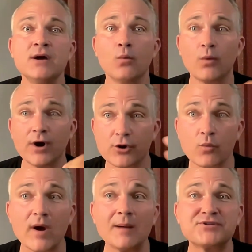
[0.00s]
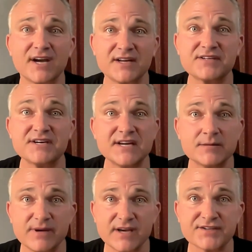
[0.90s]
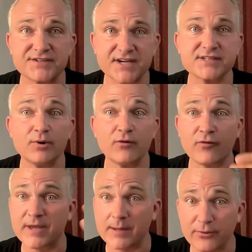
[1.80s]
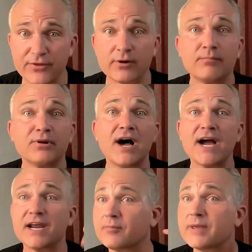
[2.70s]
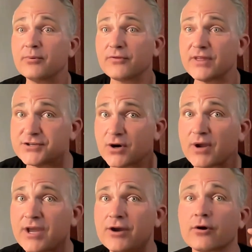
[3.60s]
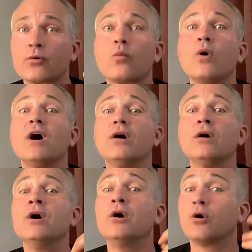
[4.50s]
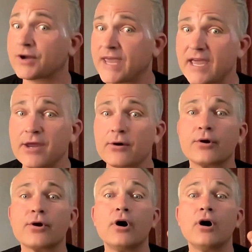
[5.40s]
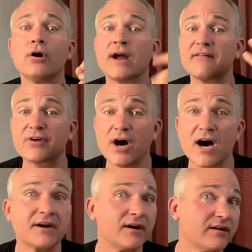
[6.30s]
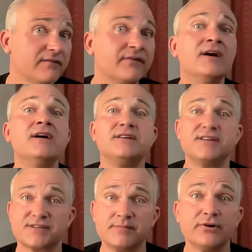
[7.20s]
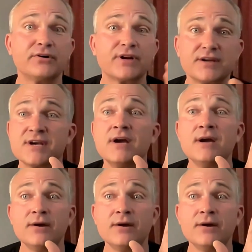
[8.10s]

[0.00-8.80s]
where your websites need to be accessible for people that are blind, for people that don't hear well or can't hear at all or have cognitive disabilities.